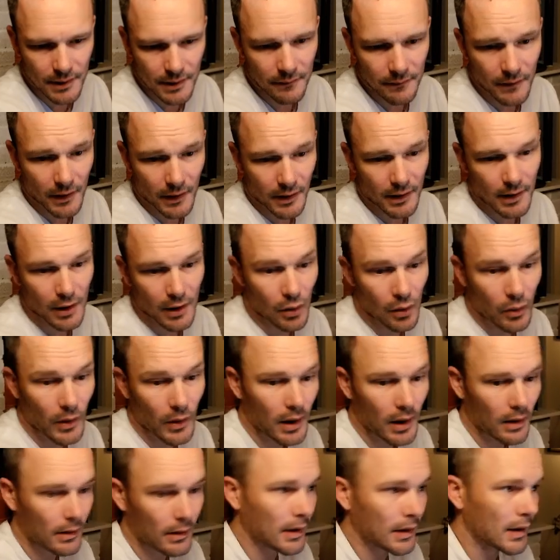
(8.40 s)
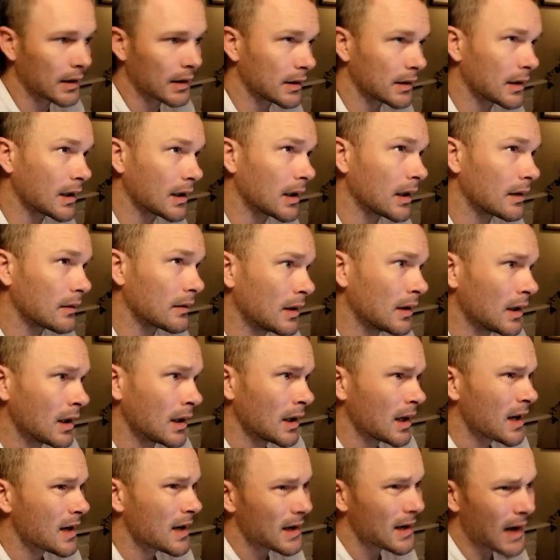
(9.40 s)
very quickly and get
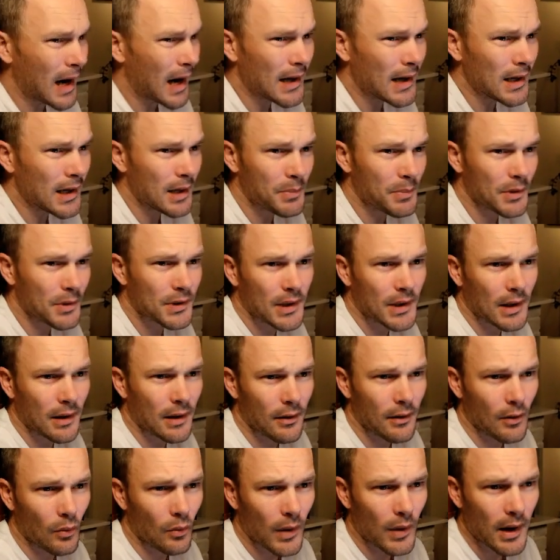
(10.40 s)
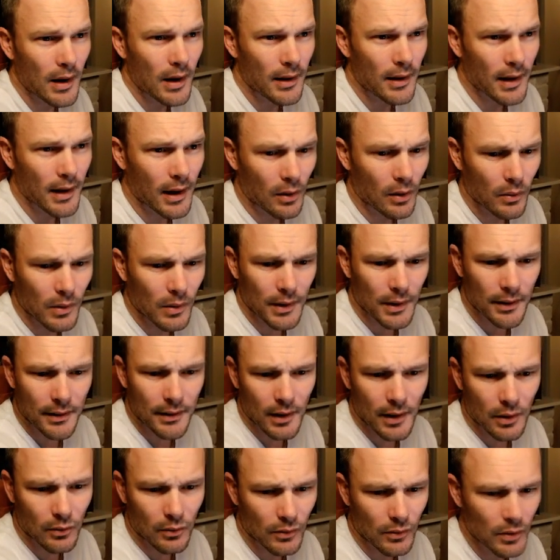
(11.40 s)
90% of the way there with
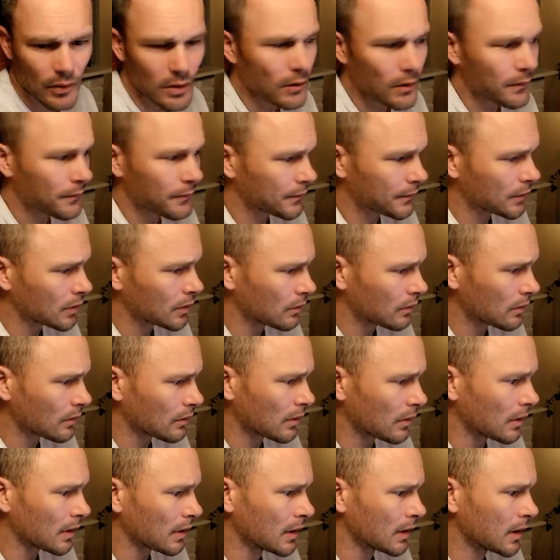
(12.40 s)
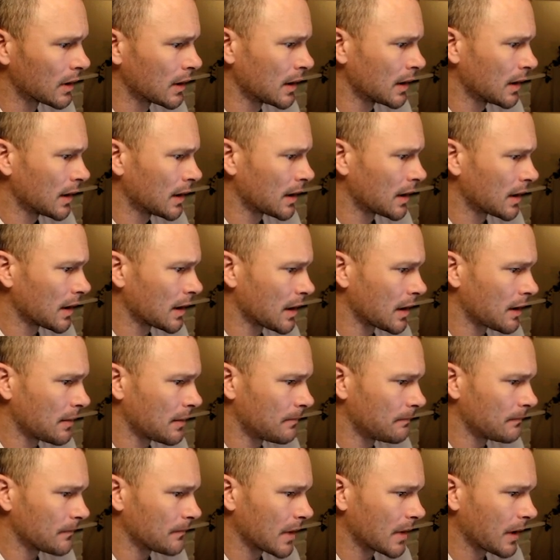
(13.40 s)
their roof tool
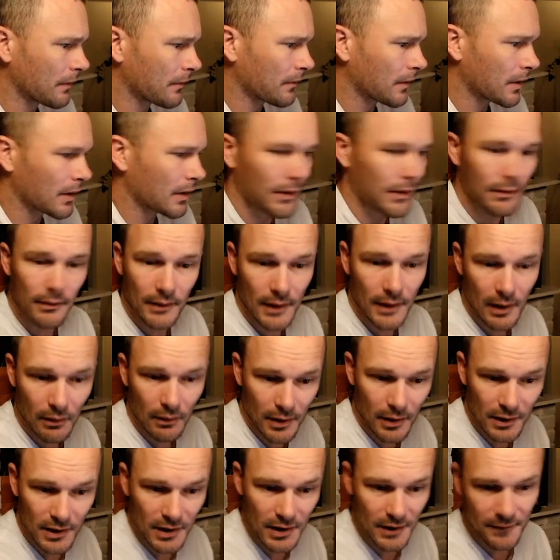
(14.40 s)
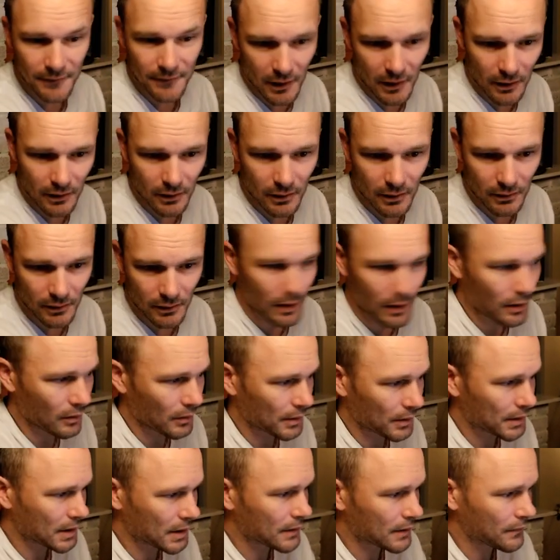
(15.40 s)
um, if they were to just follow along with this